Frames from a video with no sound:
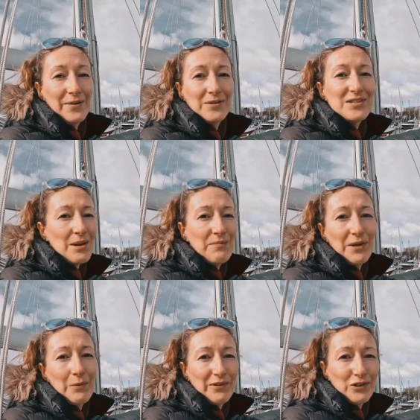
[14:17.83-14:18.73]

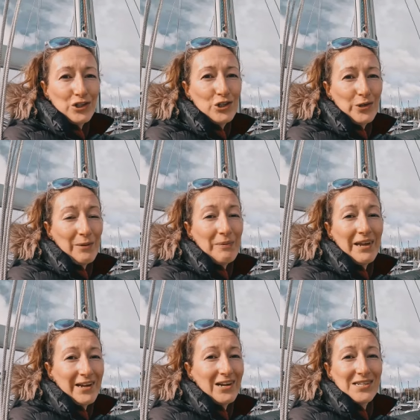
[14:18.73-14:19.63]
something will shoot, there'll be
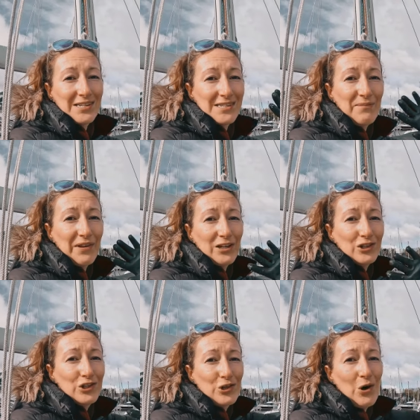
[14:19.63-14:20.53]
a gust and something will
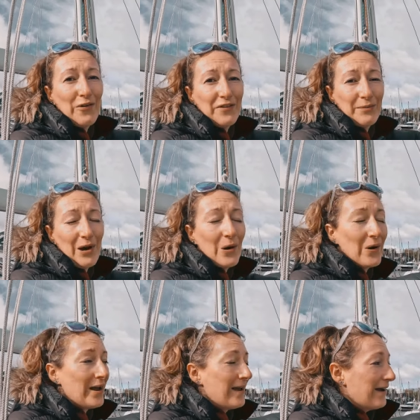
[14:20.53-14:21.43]
shoot off the boat
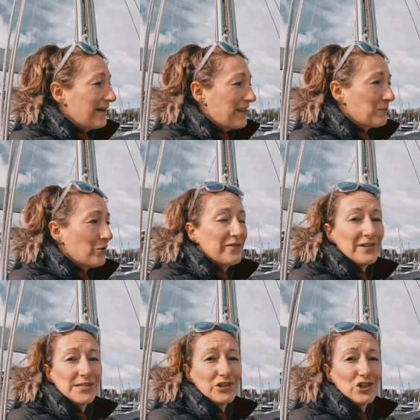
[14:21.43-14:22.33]
and then one of
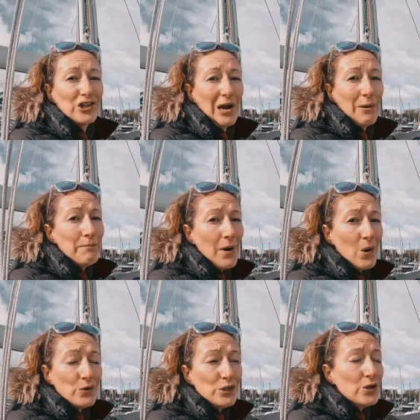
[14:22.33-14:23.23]
us will just shout,
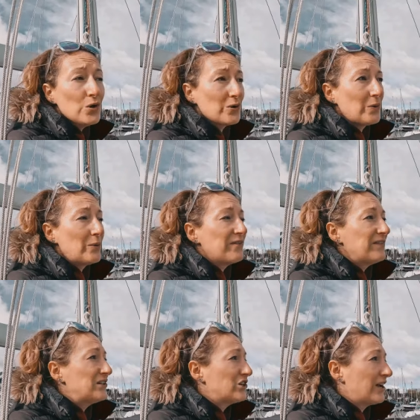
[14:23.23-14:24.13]
boat hook! We were
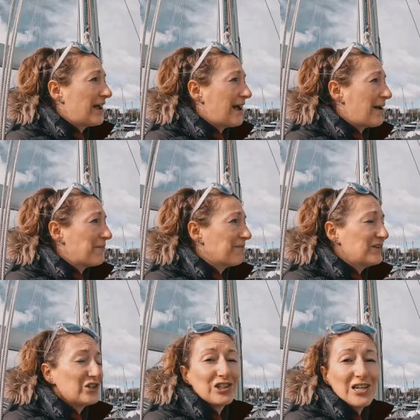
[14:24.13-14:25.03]
fishing, um,
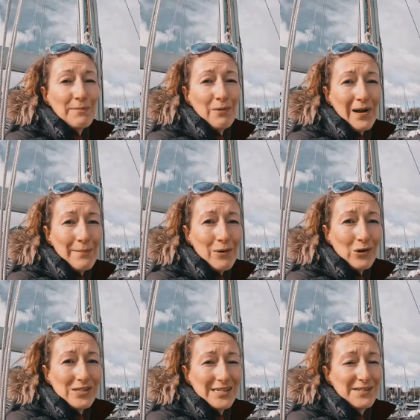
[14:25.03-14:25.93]
fishing Tupperware
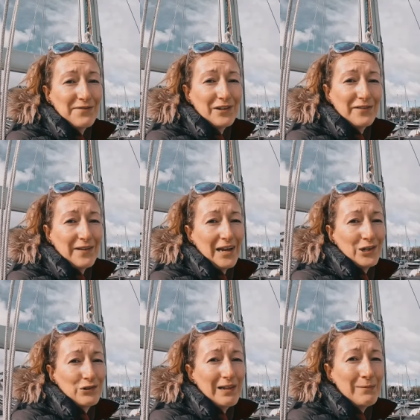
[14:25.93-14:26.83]
boxes full of uh,
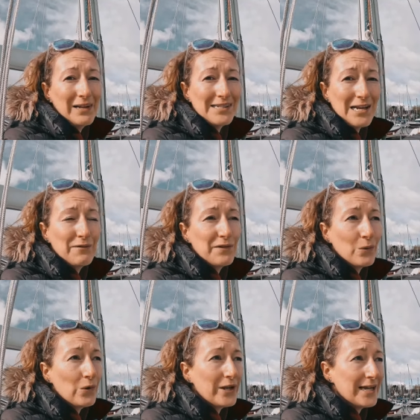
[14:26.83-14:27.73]
drill bits out of the
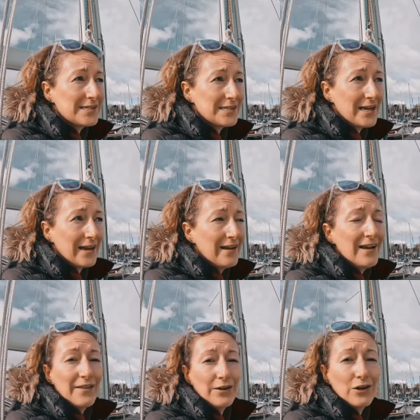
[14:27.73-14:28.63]
water yesterday.
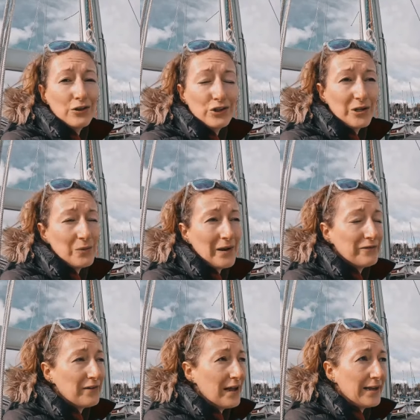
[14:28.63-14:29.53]
The cushion went
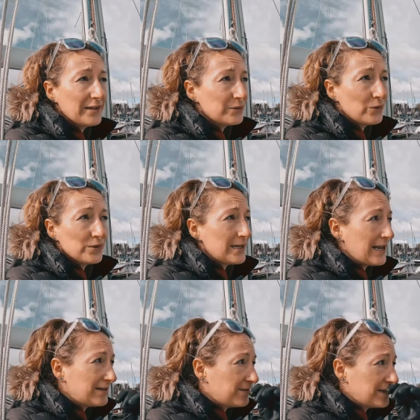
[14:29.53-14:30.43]
flying towards the
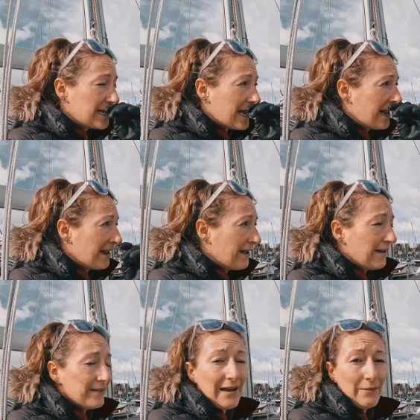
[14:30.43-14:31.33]
end of the day.
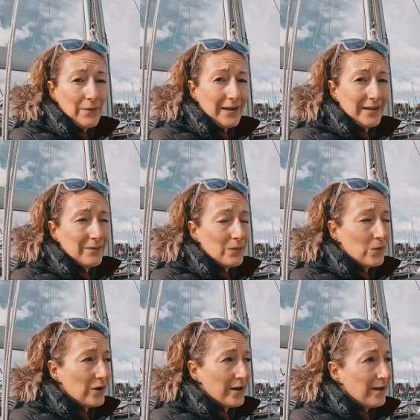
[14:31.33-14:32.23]
That went in the
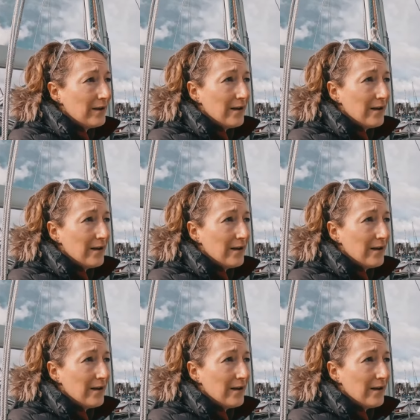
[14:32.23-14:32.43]
water.